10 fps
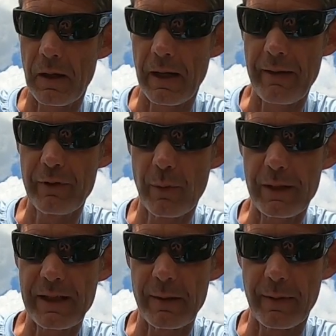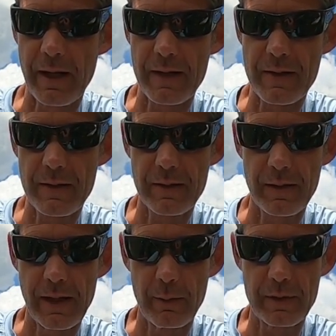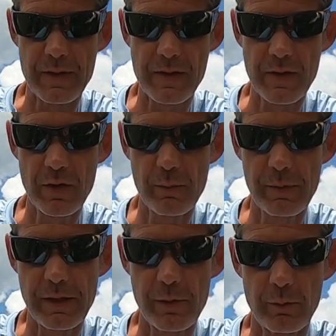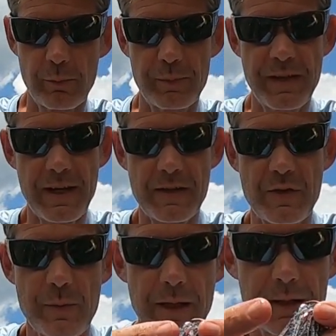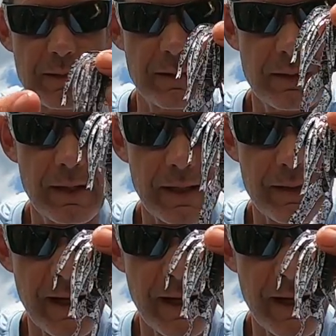I have no idea, guys. I would assume that you Texas rig it like